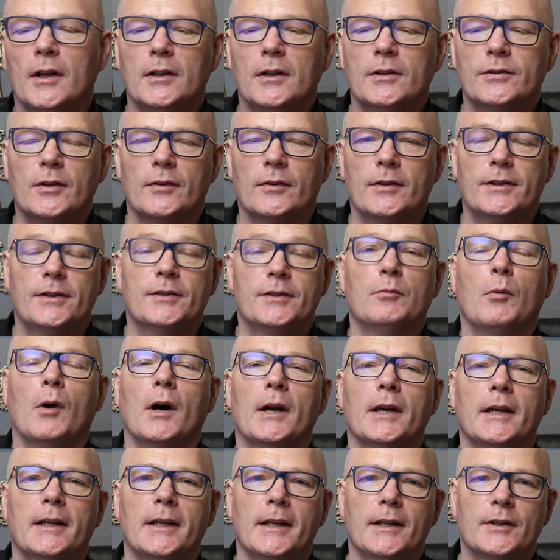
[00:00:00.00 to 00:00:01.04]
So this is why
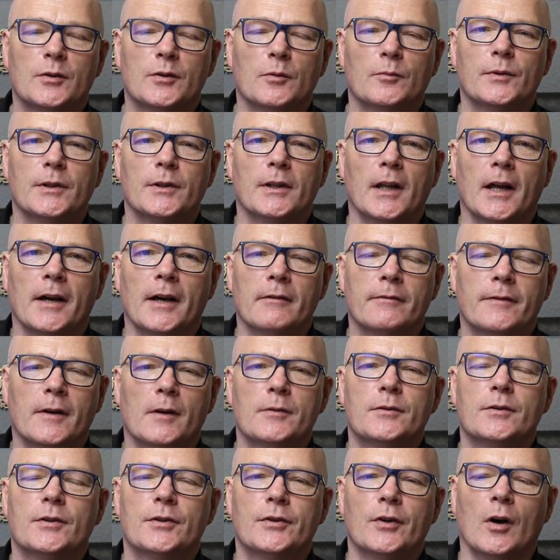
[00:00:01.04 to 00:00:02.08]
you need something like
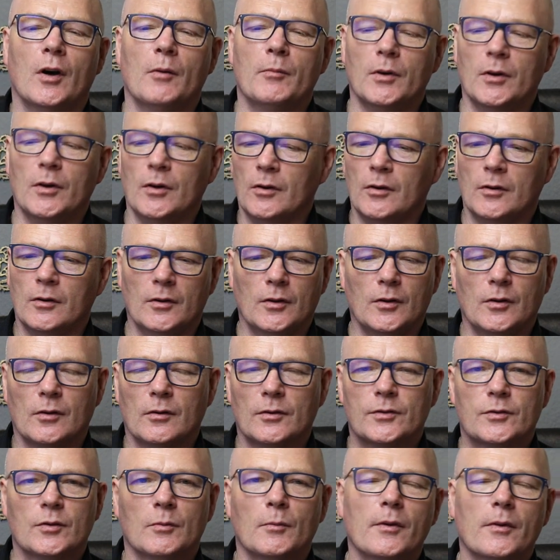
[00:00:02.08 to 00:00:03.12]
Photoshop or, or
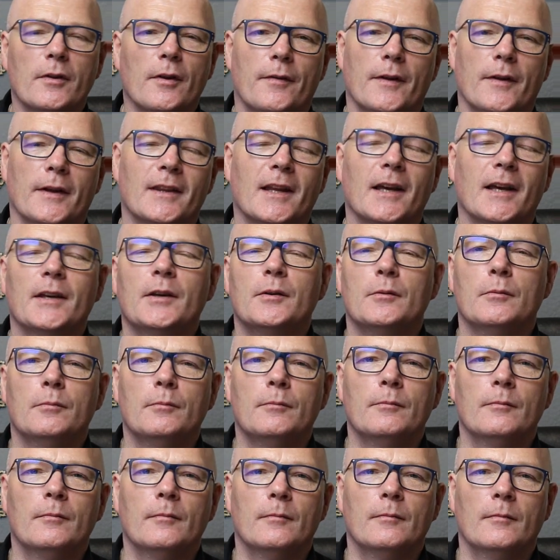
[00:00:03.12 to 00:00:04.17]
some other thing that you
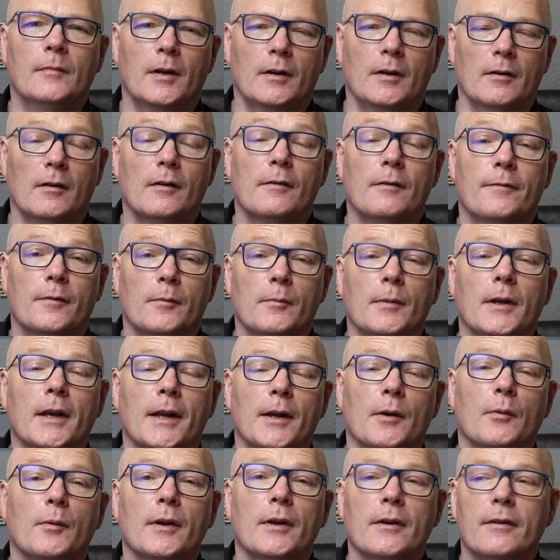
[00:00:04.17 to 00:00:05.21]
are
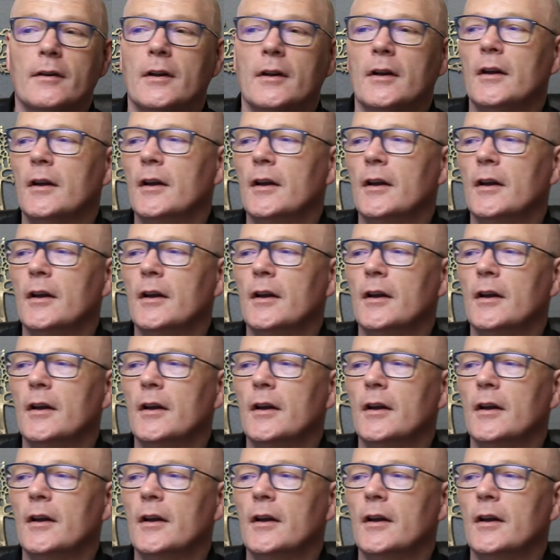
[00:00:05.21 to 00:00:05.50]
familiar with.